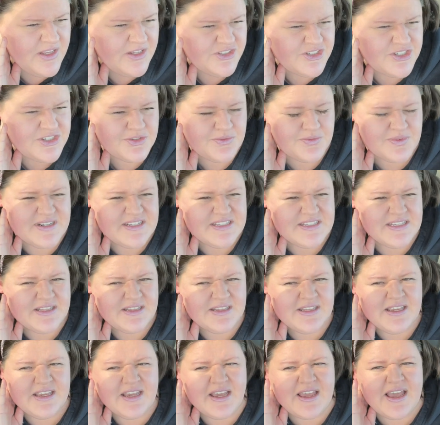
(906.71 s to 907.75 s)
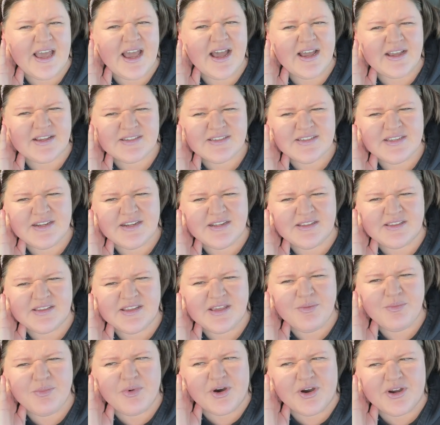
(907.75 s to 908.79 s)
Just recently, I
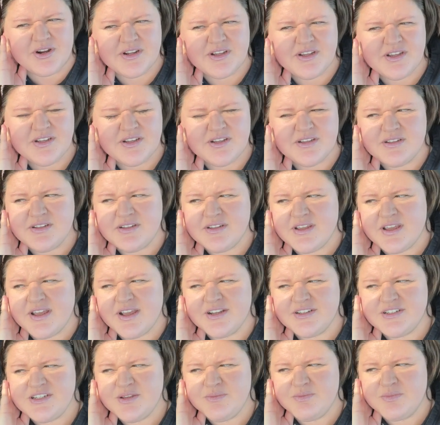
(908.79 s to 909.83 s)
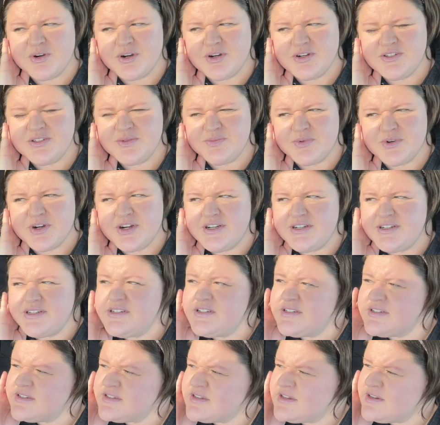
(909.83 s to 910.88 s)
accidentally bought a
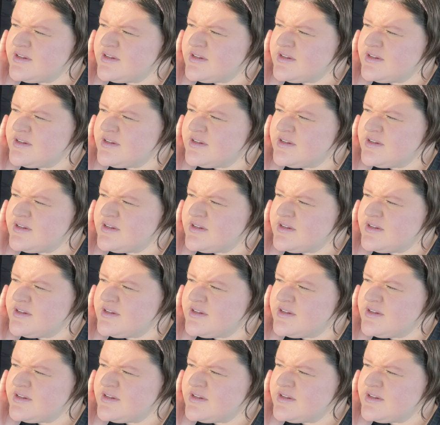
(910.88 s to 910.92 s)
antiperspirant.